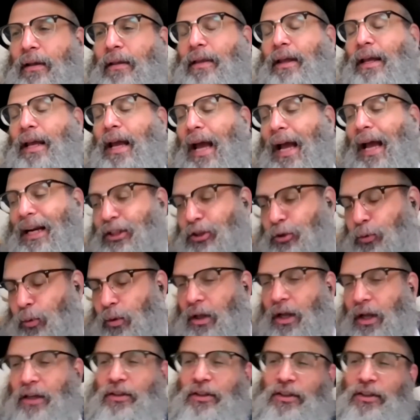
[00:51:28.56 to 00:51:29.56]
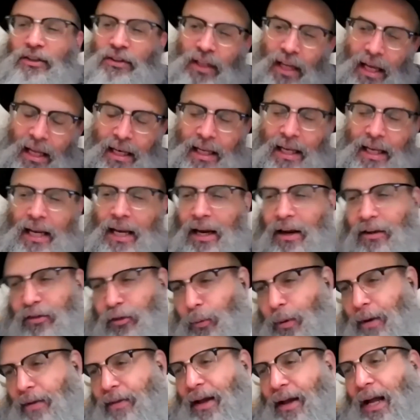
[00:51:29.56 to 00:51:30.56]
The actual understanding here,
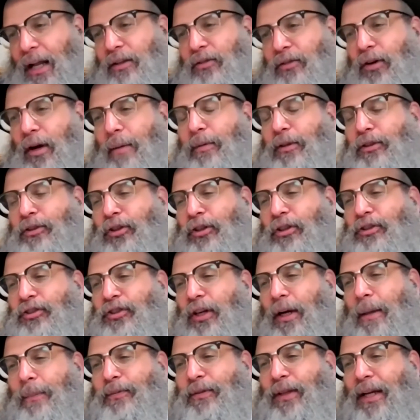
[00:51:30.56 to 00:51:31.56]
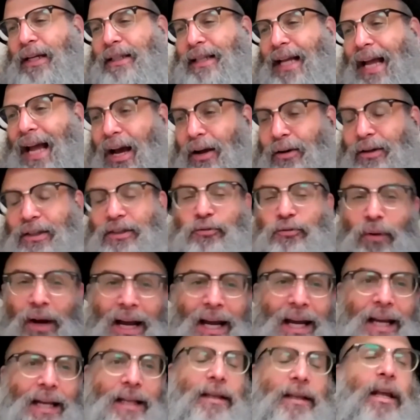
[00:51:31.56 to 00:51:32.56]
the way the Alter Rebbe turns it upside down, is
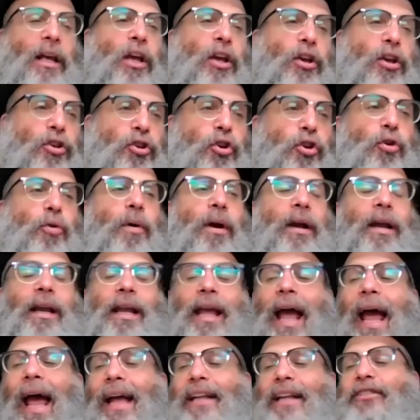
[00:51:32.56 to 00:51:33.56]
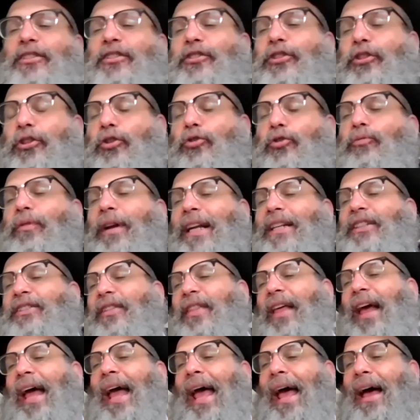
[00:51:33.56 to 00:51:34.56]
right. You can still reach
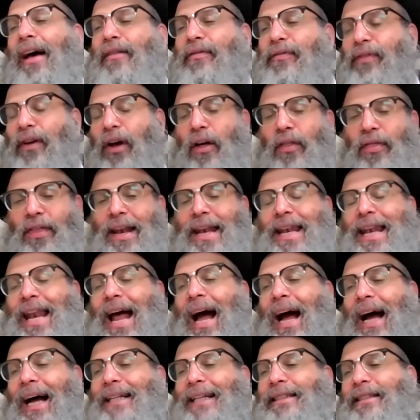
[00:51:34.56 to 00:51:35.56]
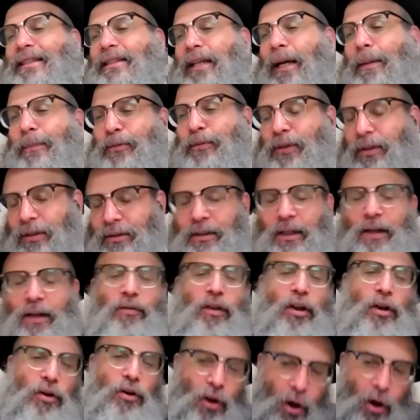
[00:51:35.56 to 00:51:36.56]
the Hevel, the non-substantive,
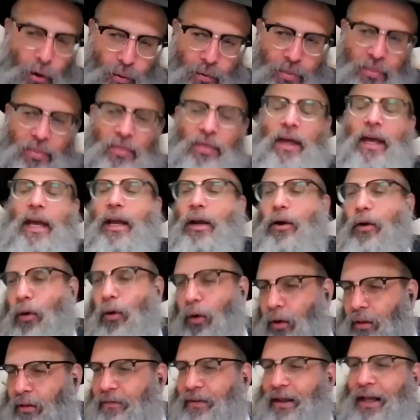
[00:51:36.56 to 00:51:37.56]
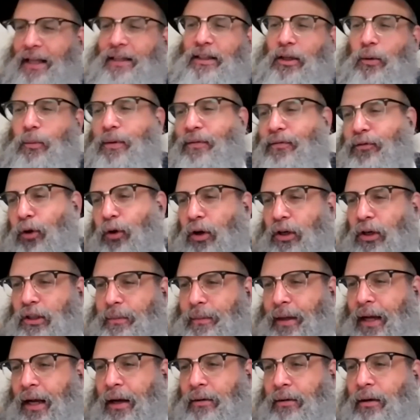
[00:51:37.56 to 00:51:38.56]
the no thing, all of that that we talked
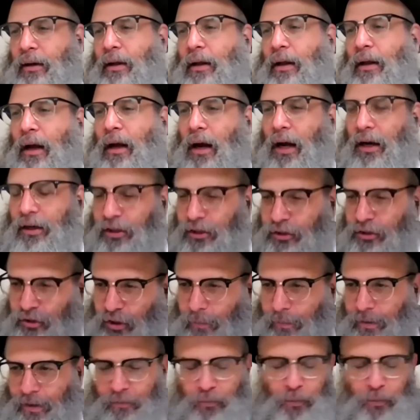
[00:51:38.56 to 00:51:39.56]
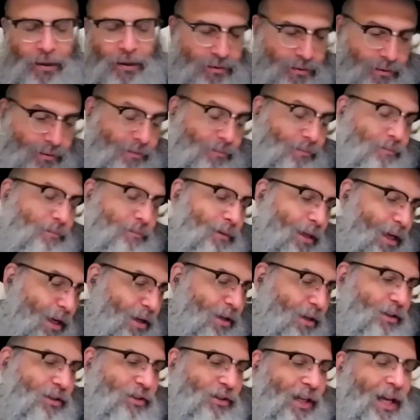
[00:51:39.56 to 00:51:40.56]
about under so many ways. And
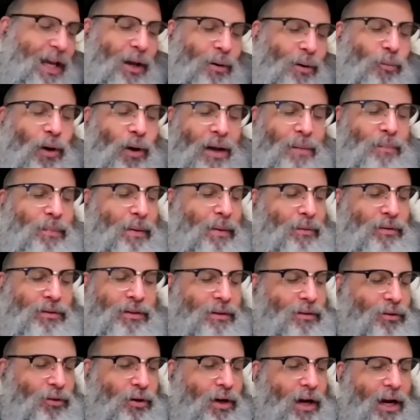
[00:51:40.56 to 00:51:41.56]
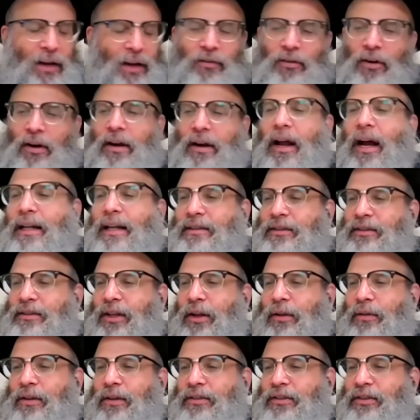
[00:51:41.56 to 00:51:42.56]
I understand why people say you guys are nuts. You
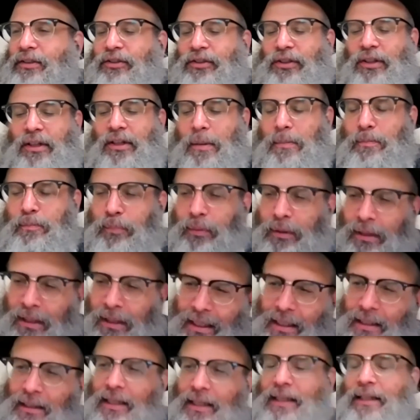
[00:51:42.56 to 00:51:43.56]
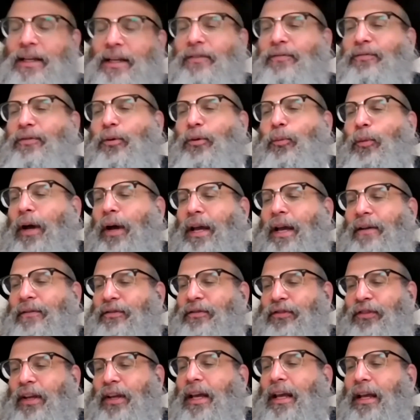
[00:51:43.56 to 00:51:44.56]
know, this is a completely different way of
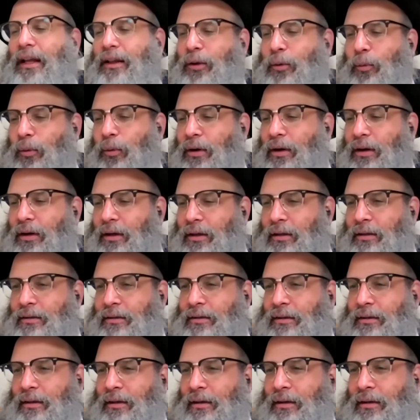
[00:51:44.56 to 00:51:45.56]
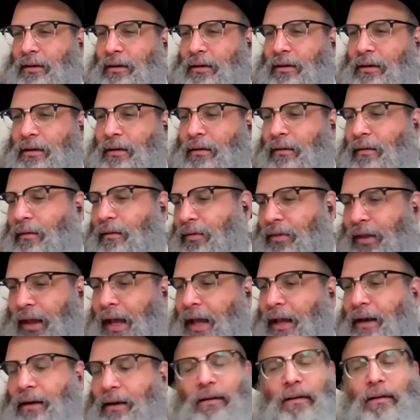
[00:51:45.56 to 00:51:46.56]
seeing the world
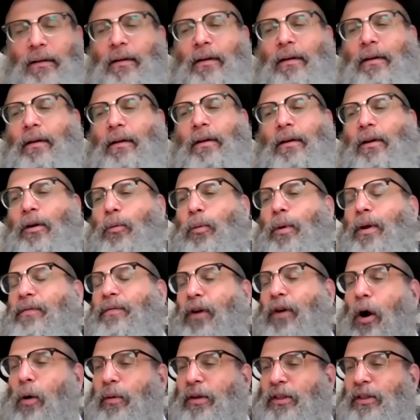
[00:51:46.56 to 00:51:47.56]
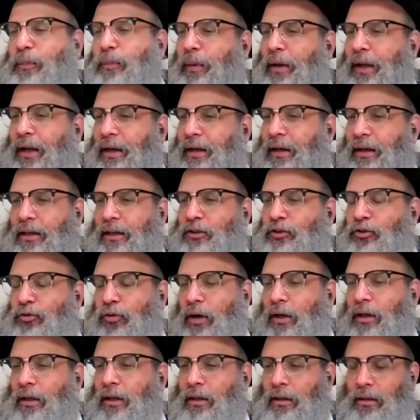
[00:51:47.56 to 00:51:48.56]
than we've always been
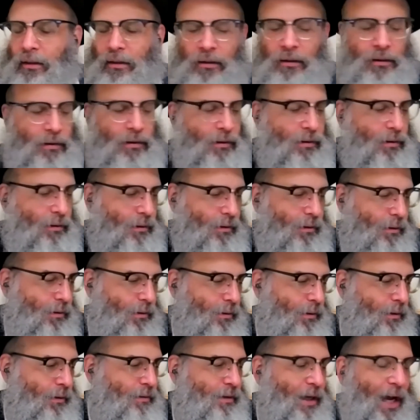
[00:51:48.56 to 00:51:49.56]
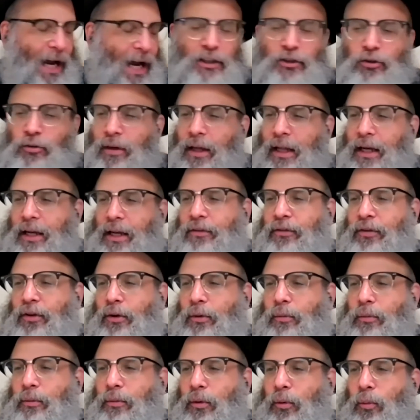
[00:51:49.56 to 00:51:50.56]
uh, uh, uh, uh, indoctrinated
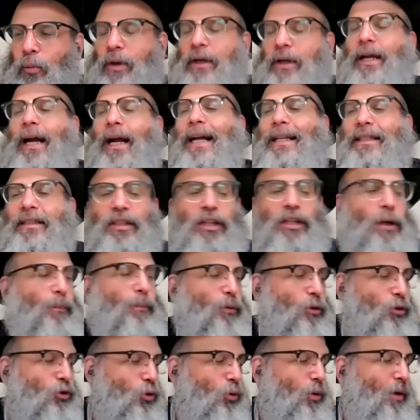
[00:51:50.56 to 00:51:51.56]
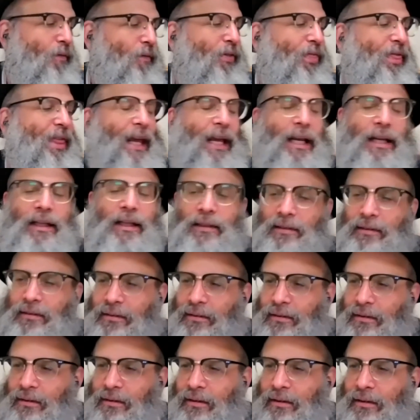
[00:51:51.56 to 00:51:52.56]
to. We're constantly in pursuit of things.